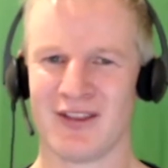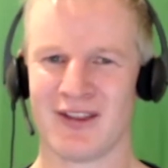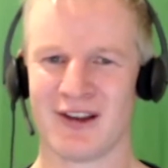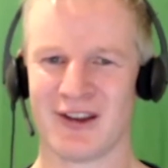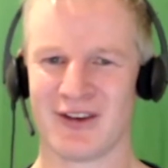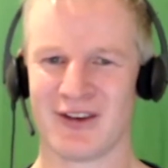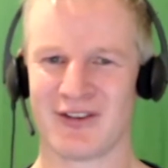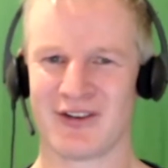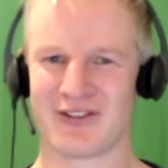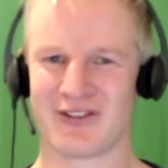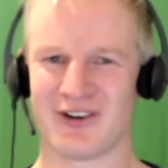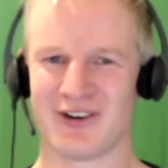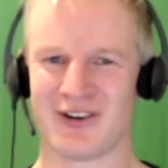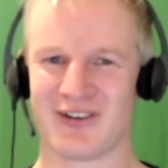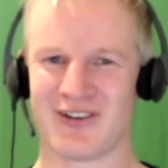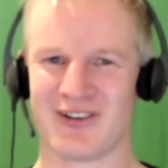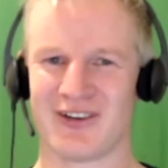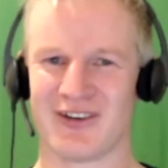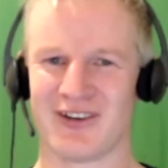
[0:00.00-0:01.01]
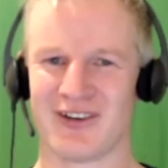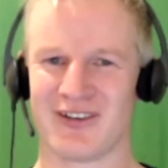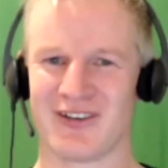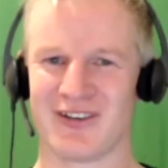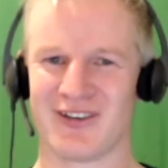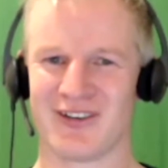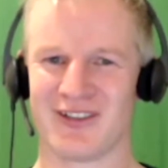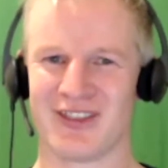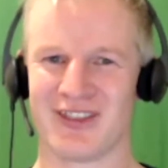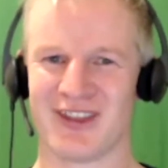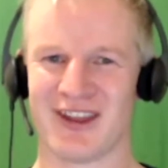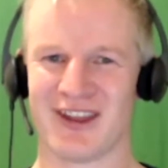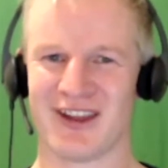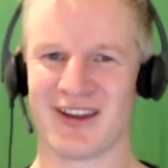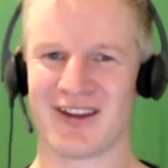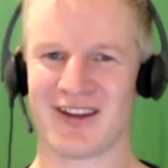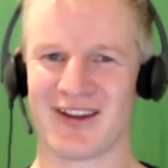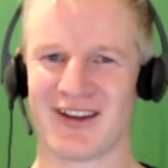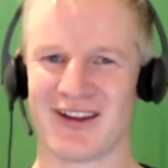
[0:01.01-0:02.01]
the literature and to to
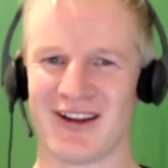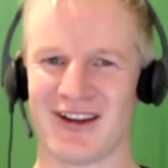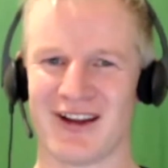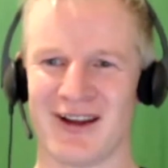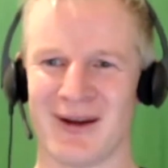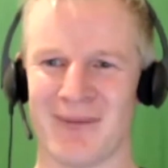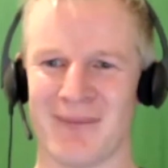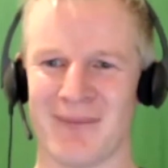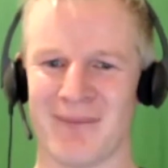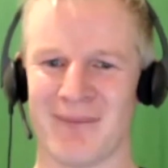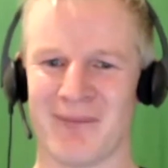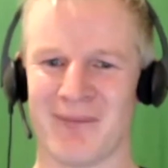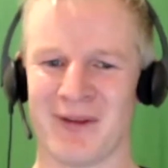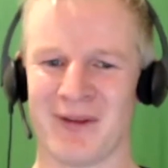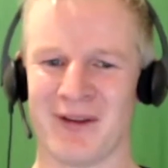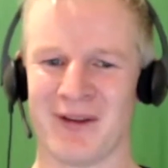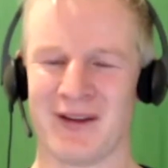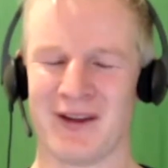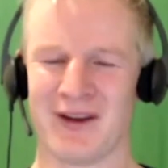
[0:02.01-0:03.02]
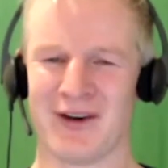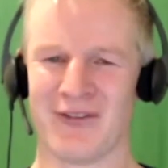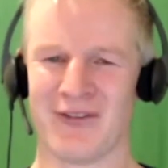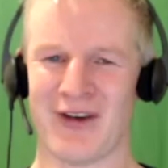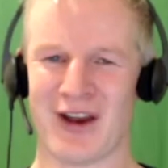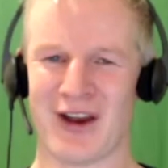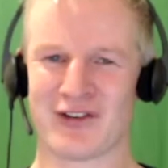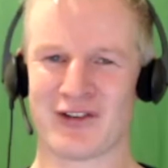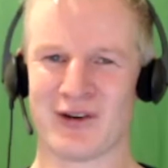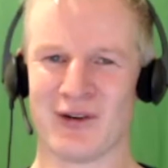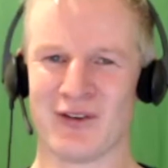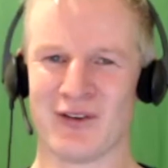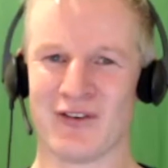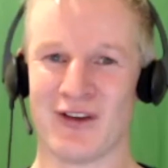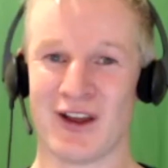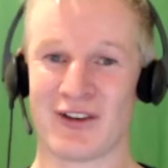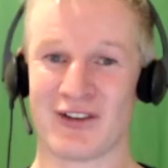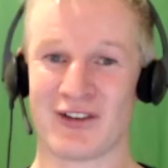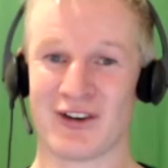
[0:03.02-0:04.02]
think um, in a rational
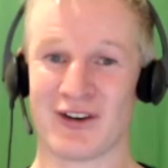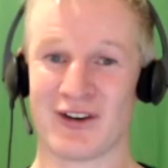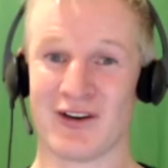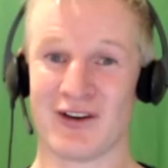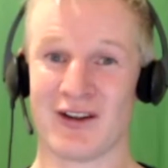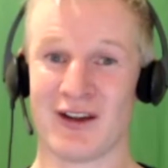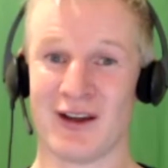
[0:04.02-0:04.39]
fashion.